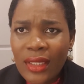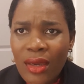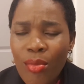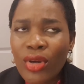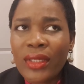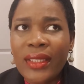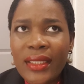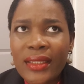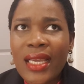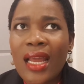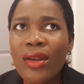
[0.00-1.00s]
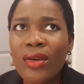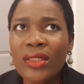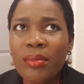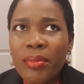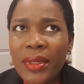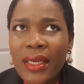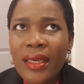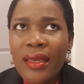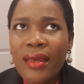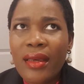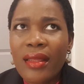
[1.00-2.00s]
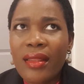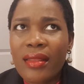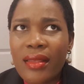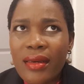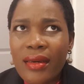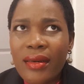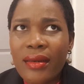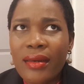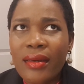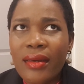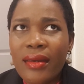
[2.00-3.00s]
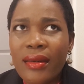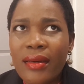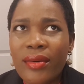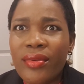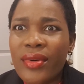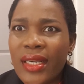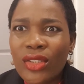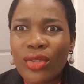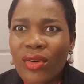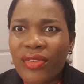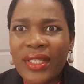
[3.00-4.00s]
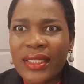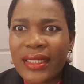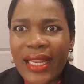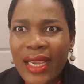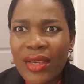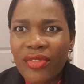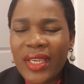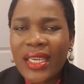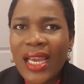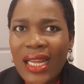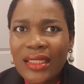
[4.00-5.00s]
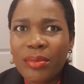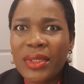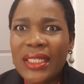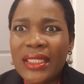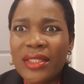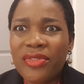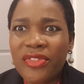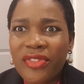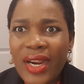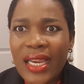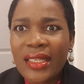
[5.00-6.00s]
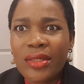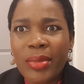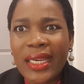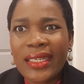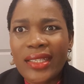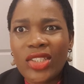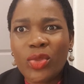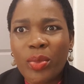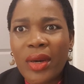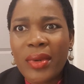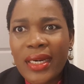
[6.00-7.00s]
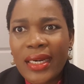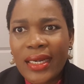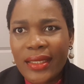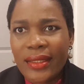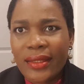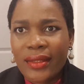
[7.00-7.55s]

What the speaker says: But this cannot be the rest of his life. He can't be defined by this permanently.